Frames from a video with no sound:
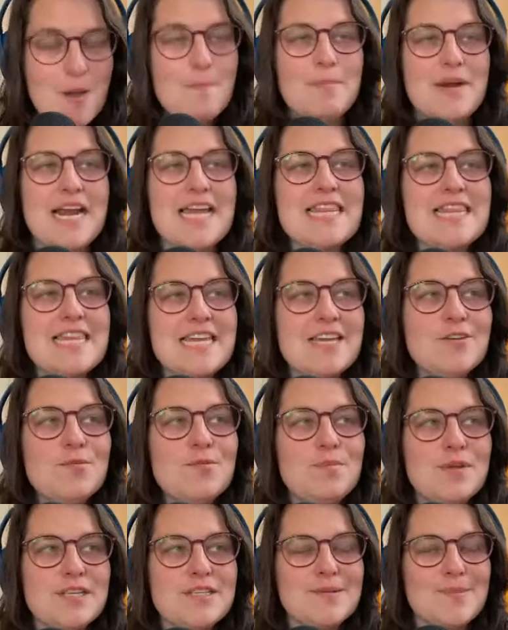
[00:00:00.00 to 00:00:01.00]
but I think you'd
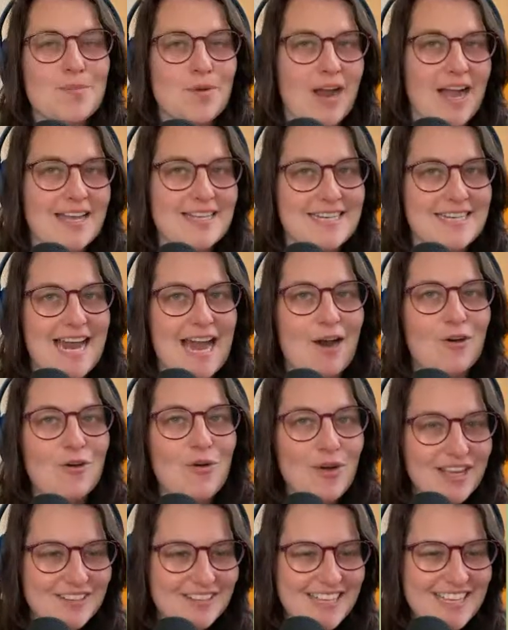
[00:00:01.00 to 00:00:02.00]
be surprised at how
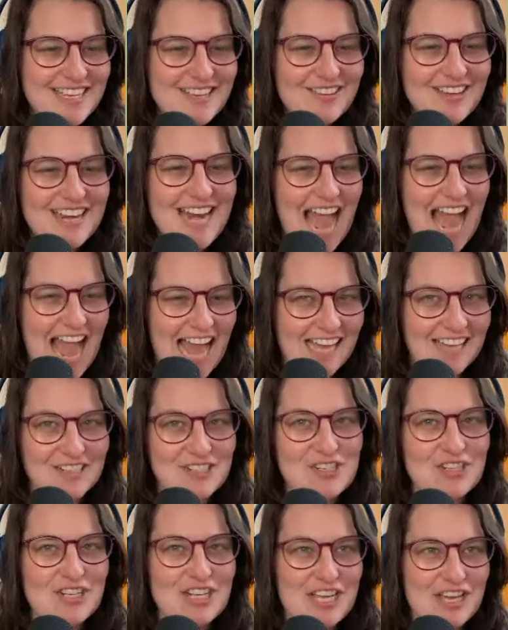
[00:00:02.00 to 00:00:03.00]
quickly you can
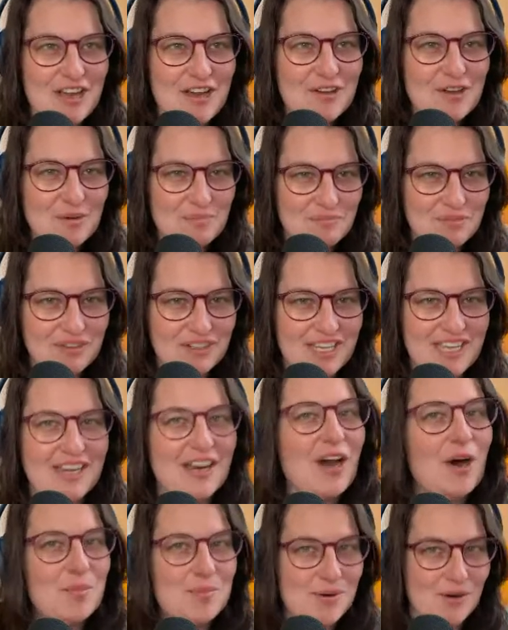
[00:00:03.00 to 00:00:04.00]
actually complete
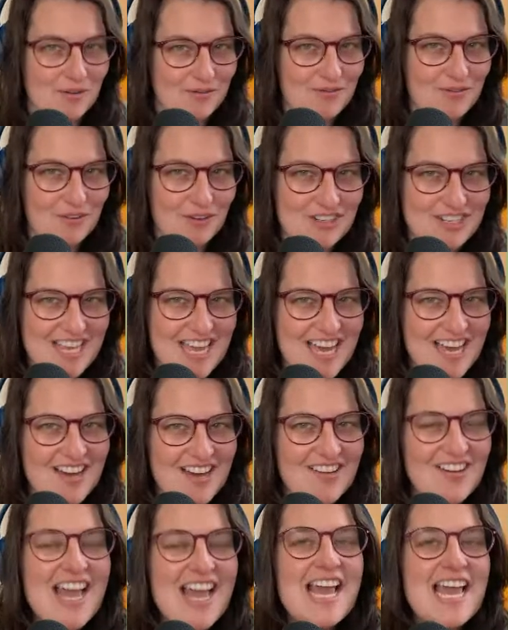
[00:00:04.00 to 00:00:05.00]
a portfolio